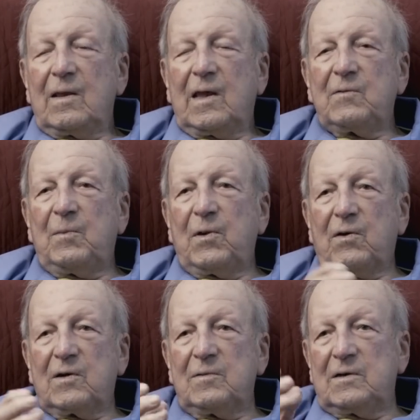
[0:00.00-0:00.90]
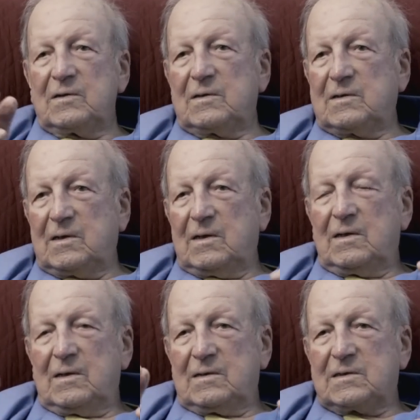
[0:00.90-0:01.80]
And we buried them in a
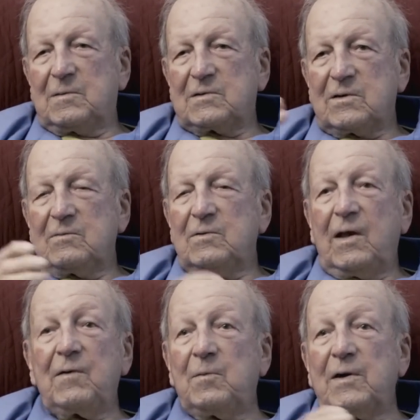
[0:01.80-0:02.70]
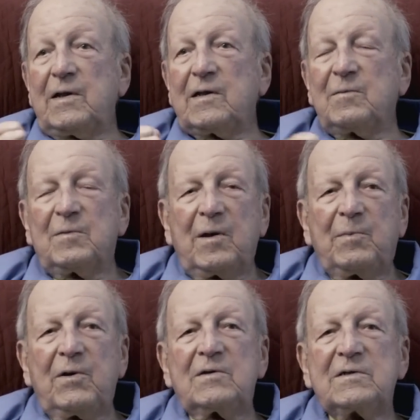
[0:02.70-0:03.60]
cemetery. We didn't have any money then, but my
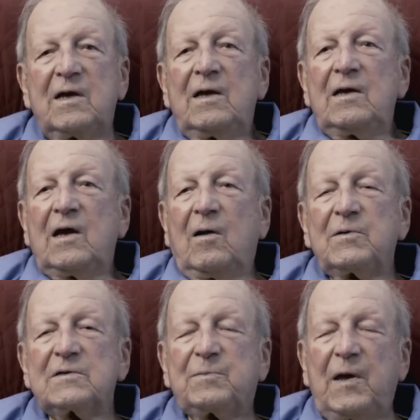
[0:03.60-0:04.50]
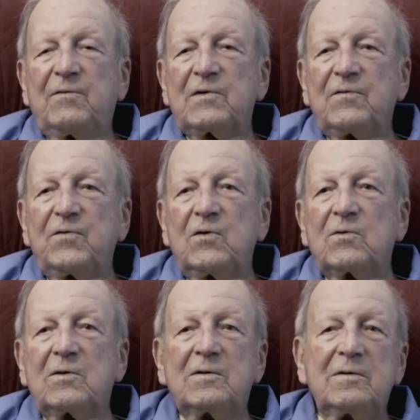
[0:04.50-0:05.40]
parents helped us pay for the funeral.